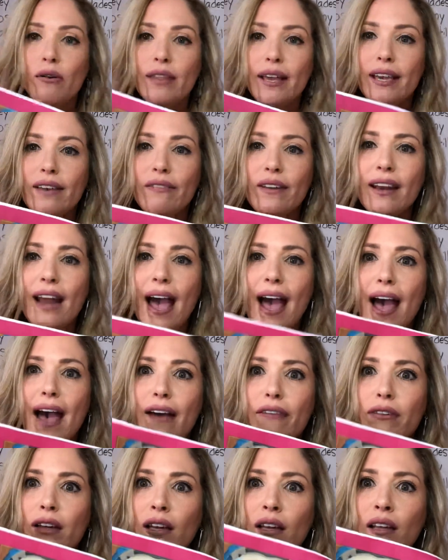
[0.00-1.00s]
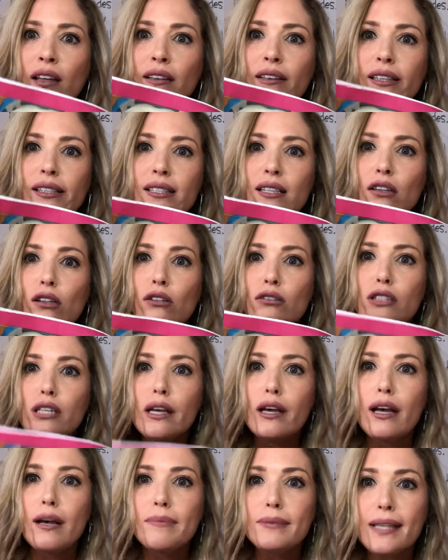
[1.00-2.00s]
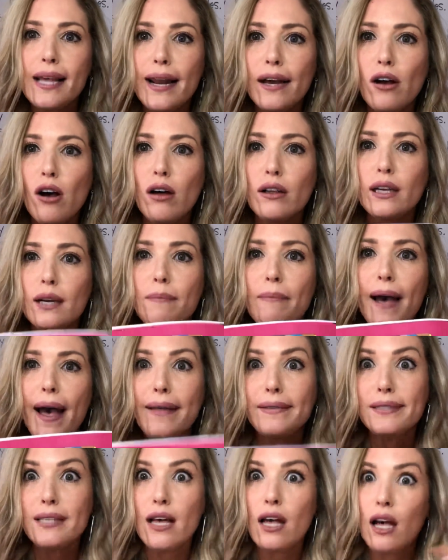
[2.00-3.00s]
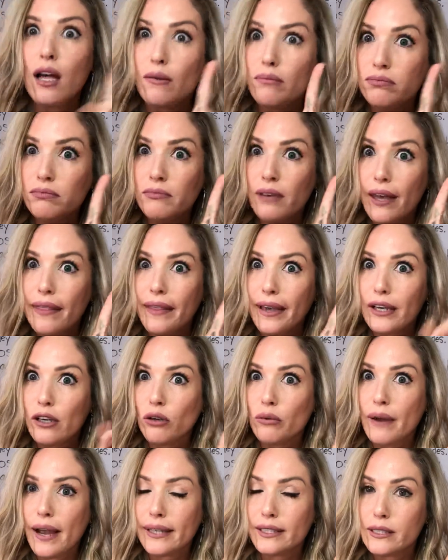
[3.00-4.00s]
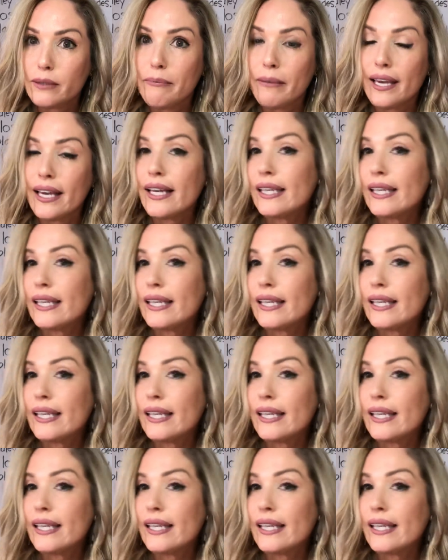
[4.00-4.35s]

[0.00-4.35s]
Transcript: They even have these little tubs that I called it a bathtub, and they corrected me.